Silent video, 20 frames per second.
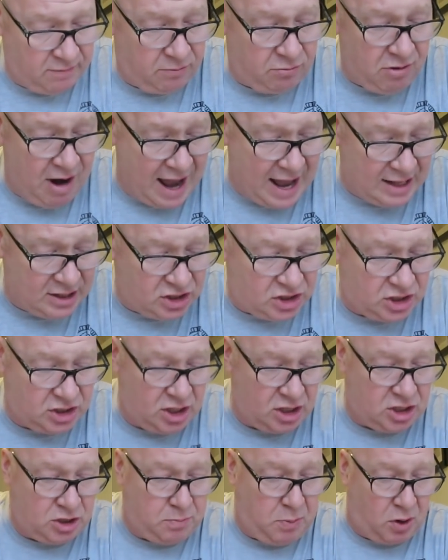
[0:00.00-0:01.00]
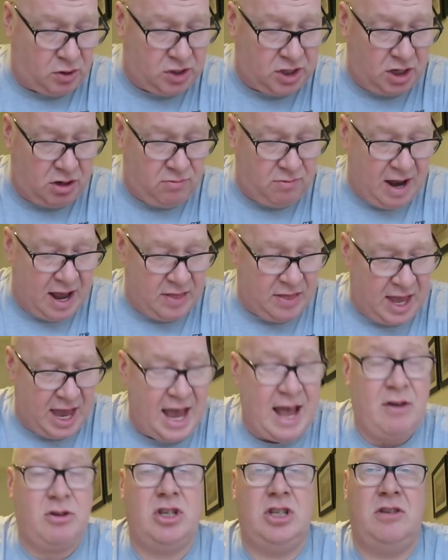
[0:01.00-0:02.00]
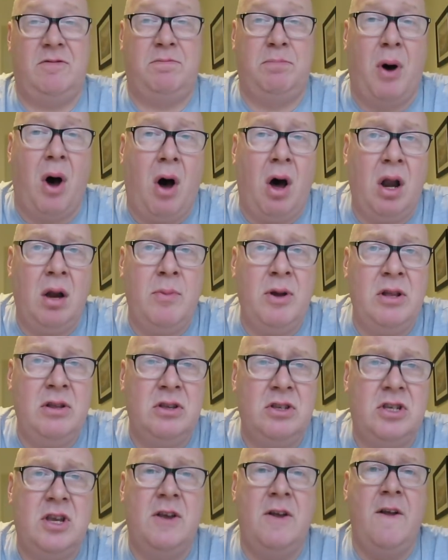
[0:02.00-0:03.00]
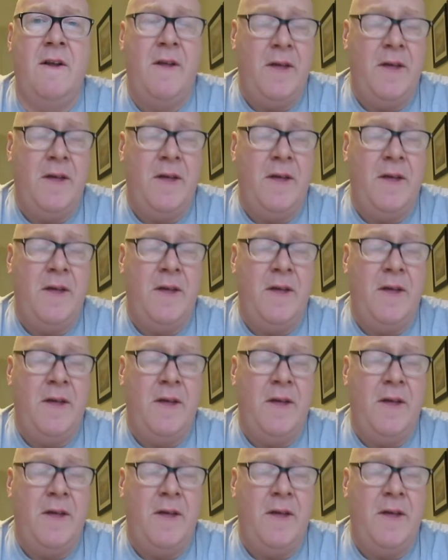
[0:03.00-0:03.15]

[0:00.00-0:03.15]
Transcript: of rats spotted around the Houses of Parliament.